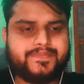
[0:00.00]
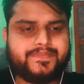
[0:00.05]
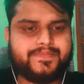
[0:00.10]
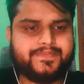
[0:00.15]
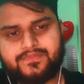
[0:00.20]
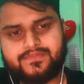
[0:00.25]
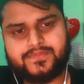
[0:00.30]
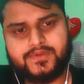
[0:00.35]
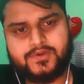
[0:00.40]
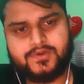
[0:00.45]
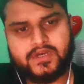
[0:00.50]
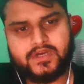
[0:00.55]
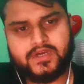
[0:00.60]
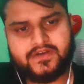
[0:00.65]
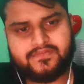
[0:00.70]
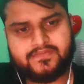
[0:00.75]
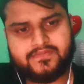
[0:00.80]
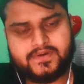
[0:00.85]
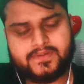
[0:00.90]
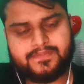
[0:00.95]
You have
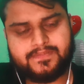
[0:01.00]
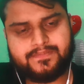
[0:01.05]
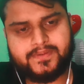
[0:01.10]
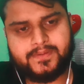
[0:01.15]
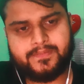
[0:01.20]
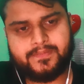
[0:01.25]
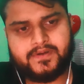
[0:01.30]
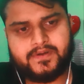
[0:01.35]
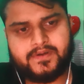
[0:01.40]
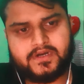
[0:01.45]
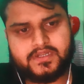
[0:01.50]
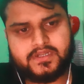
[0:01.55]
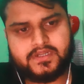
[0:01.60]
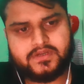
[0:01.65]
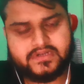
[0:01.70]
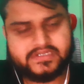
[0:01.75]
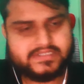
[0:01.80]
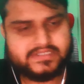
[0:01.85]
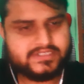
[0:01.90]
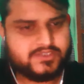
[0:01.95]
prepared your
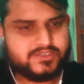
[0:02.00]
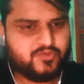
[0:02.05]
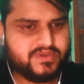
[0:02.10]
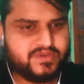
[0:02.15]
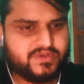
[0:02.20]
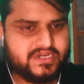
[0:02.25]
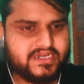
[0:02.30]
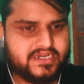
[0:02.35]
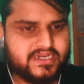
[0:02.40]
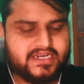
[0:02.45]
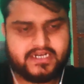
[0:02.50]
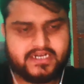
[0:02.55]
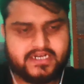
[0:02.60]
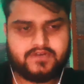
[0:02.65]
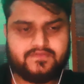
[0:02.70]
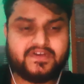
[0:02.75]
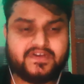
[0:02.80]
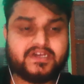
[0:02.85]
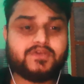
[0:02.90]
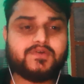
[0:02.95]
resume and
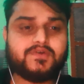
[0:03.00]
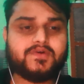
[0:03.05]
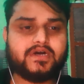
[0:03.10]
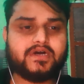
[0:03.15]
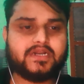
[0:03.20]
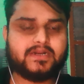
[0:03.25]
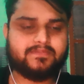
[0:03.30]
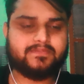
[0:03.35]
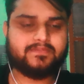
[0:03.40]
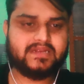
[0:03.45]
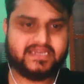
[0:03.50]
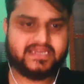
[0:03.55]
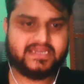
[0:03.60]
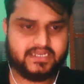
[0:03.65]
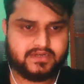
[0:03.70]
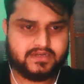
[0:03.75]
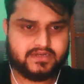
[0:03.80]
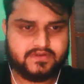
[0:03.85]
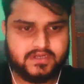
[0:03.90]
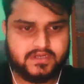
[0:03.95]
where you are applying.
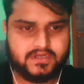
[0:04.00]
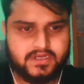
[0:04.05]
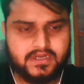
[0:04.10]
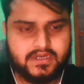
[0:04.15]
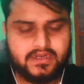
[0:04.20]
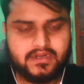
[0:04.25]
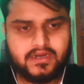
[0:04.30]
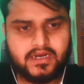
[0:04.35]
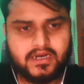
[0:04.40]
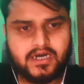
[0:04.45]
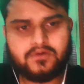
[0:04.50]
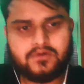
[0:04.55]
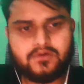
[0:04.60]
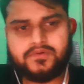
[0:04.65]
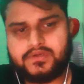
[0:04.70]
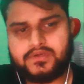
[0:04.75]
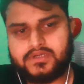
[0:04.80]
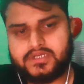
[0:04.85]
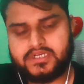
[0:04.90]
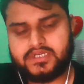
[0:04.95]
How
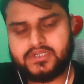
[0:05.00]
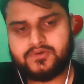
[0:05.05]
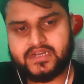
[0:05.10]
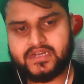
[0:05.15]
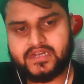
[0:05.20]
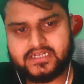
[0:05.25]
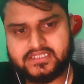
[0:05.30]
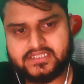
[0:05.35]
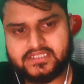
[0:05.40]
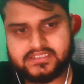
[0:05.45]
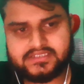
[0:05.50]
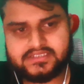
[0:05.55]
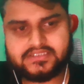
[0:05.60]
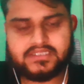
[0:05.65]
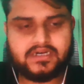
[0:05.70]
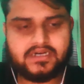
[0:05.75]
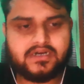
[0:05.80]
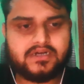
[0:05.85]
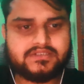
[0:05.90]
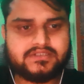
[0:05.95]
did you get this
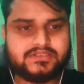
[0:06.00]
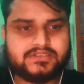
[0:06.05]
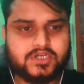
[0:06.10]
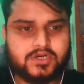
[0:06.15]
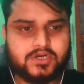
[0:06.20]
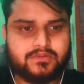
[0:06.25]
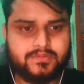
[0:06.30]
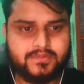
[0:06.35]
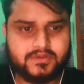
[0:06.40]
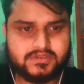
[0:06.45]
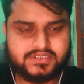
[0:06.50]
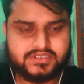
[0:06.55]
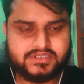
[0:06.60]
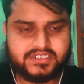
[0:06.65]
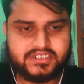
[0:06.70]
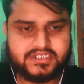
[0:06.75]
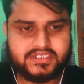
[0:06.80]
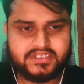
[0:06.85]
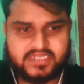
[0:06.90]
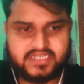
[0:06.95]
job opportunity
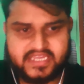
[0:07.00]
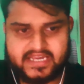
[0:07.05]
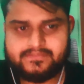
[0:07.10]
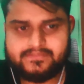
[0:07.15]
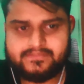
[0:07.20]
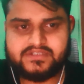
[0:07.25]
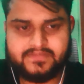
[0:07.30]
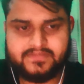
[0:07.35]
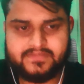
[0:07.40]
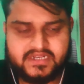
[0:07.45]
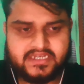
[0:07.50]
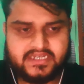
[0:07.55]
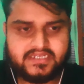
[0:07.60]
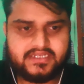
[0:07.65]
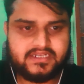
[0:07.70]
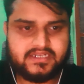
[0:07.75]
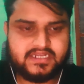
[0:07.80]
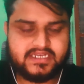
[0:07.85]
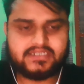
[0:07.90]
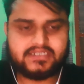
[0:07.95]
in Capgemini,
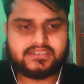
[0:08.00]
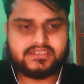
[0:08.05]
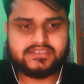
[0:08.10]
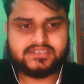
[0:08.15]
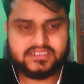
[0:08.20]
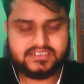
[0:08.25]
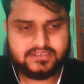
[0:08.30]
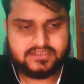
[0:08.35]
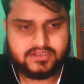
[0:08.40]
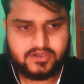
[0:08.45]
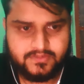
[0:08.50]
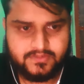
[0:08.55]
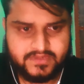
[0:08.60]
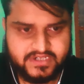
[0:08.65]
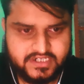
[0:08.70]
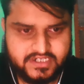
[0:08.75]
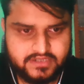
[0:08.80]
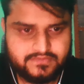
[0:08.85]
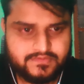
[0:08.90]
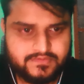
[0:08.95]
like the job
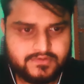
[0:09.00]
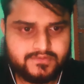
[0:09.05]
interview?